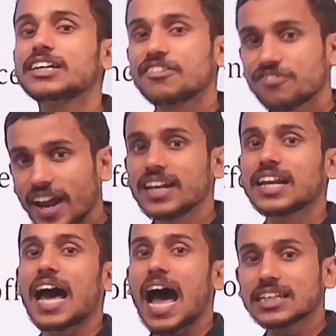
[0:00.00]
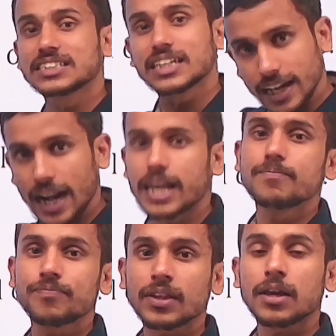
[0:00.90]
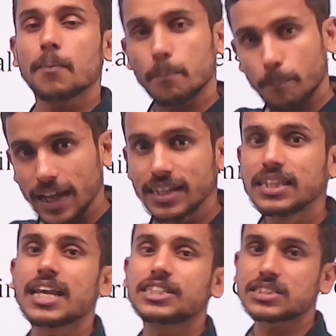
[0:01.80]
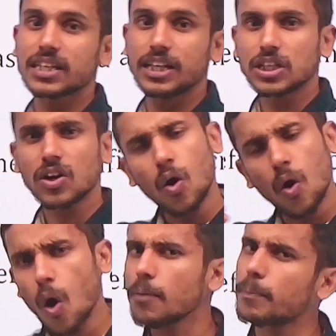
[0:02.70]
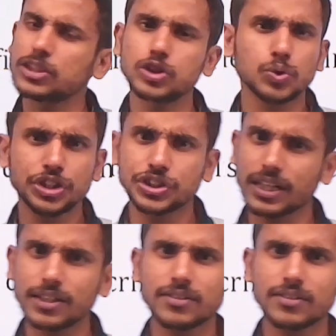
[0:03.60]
defined as crime by the legislature or by the judiciary.